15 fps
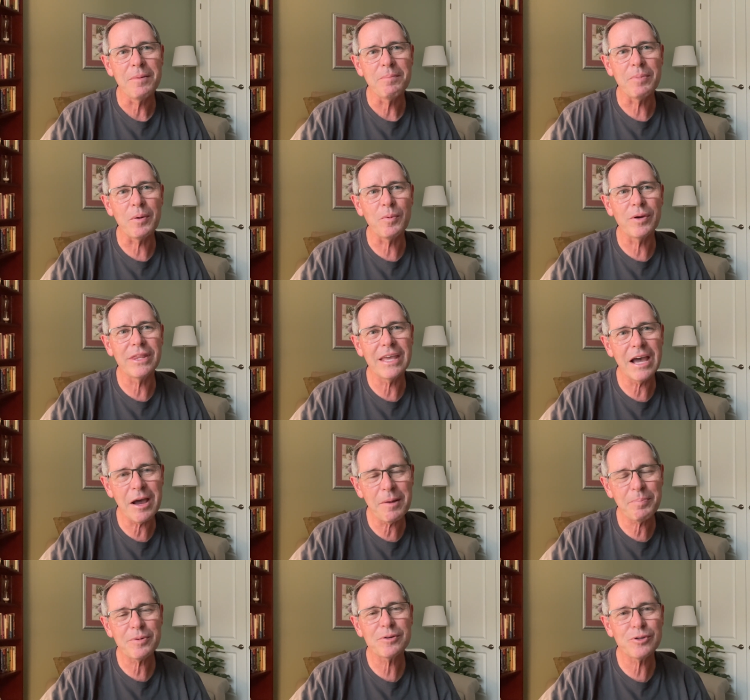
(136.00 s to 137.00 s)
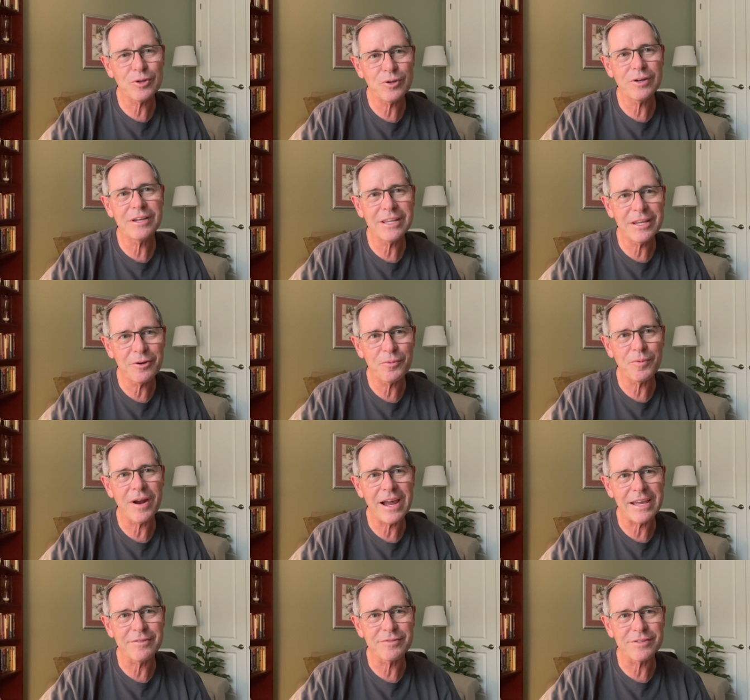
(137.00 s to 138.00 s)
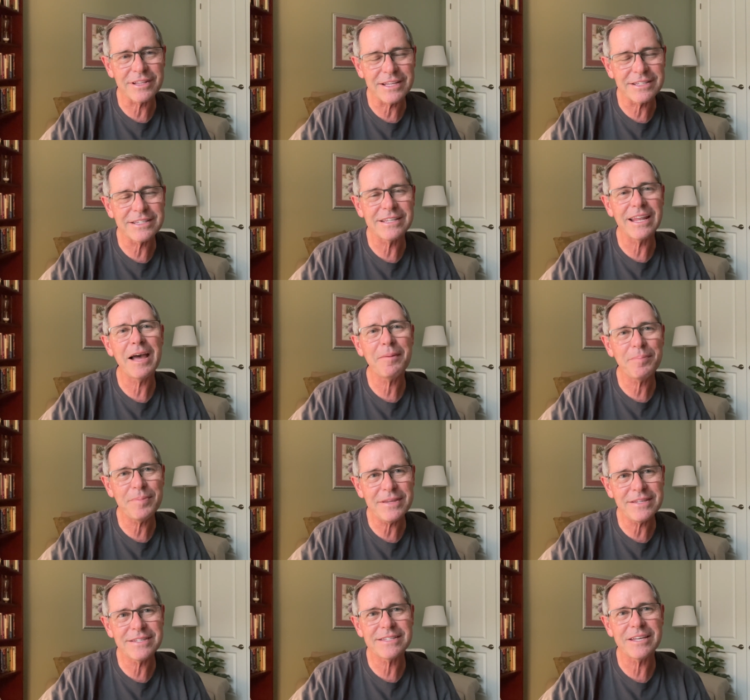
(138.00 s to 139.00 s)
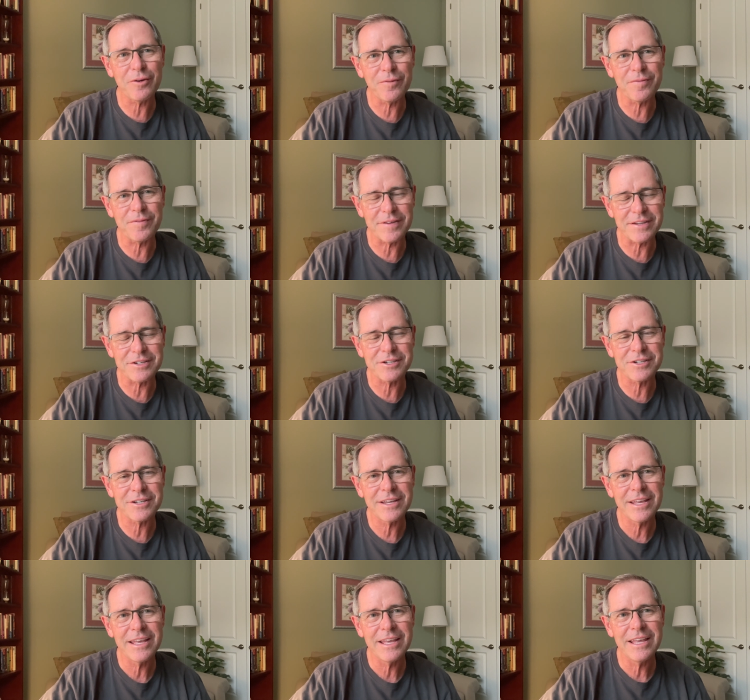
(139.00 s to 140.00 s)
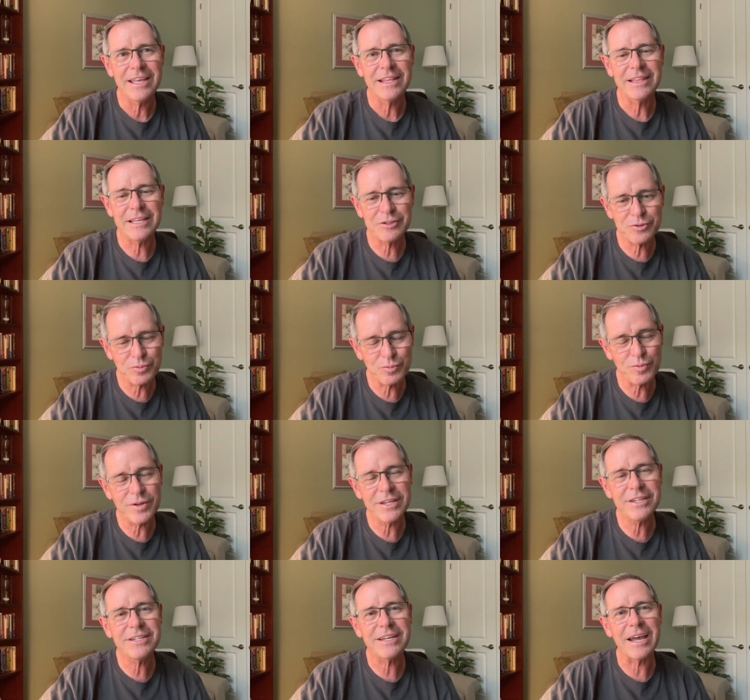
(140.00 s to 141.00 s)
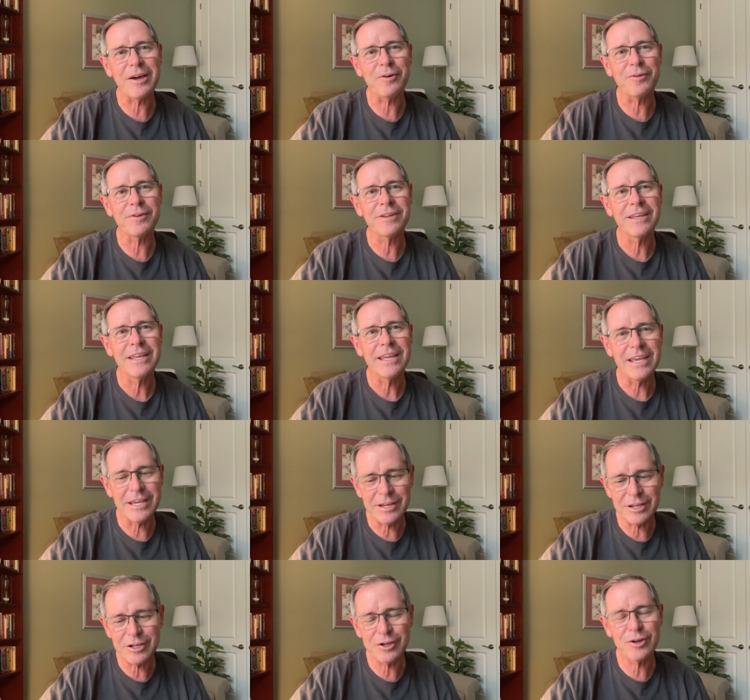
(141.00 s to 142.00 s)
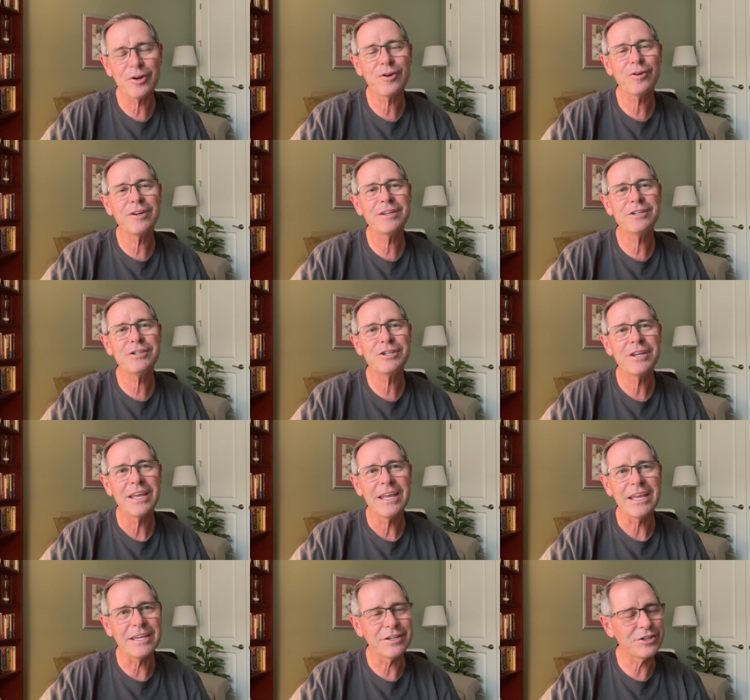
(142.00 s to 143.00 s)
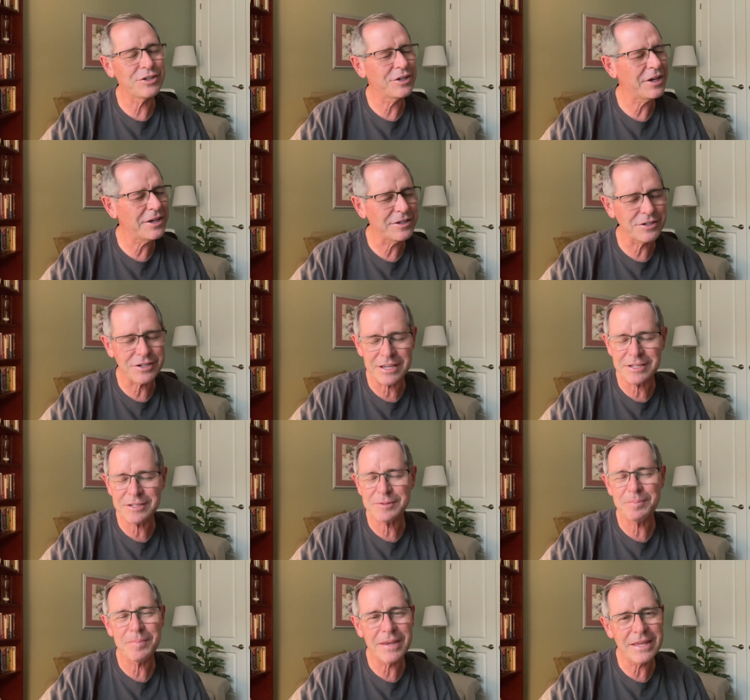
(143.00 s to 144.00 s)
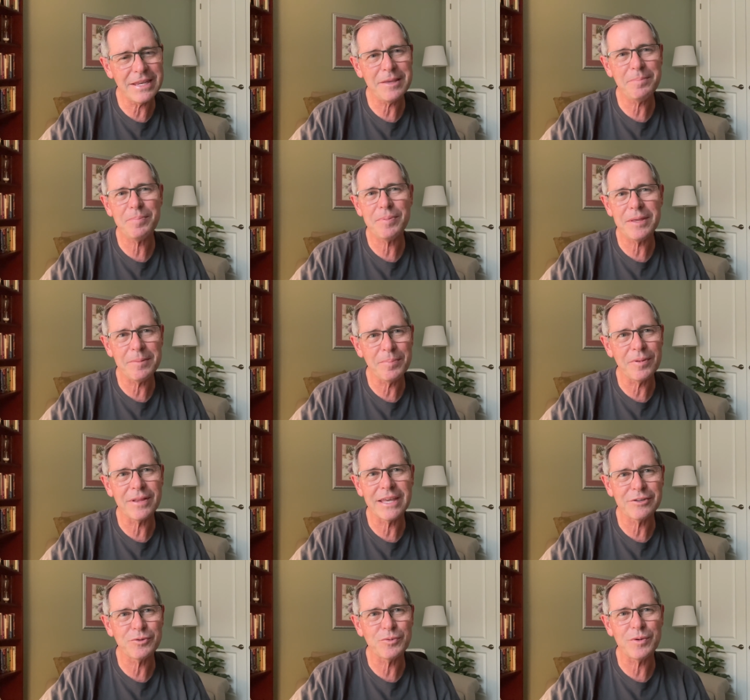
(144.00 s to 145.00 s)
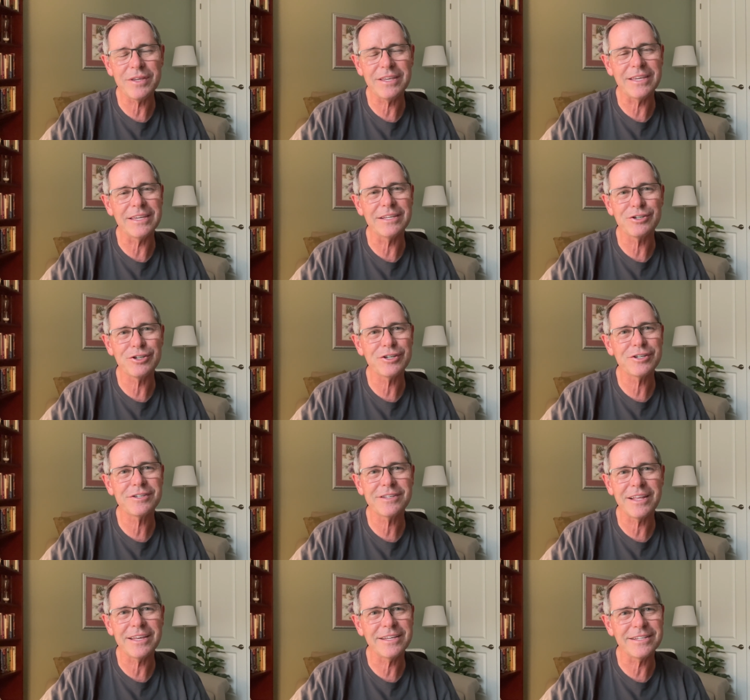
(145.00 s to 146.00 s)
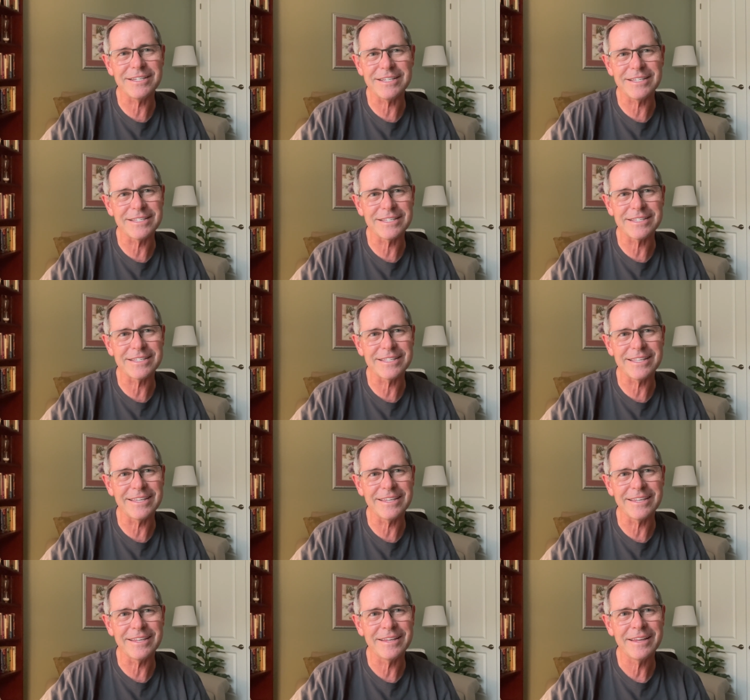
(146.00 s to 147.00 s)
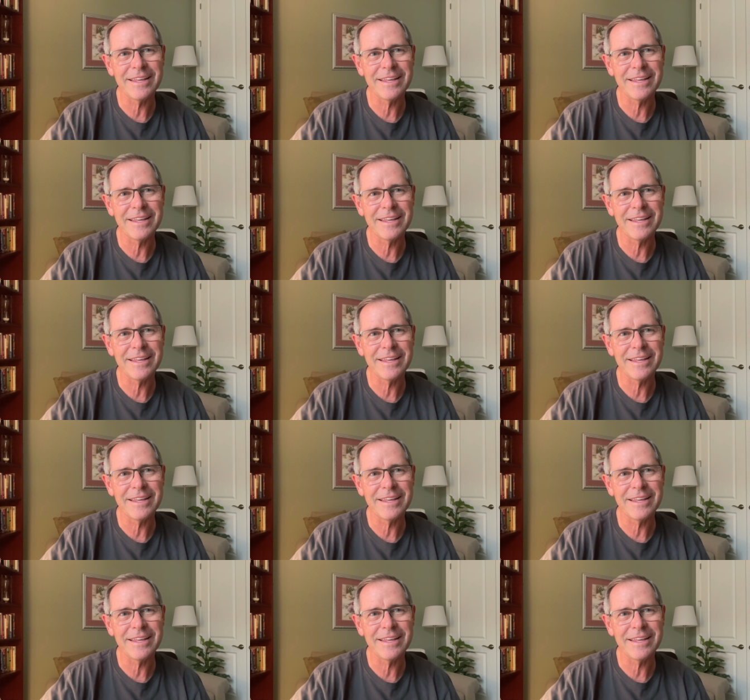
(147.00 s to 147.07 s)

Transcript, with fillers: But when the opportunity arrives, let's not be selfish. Let's reach out and encourage and touch as many people as we can, just like Jesus did.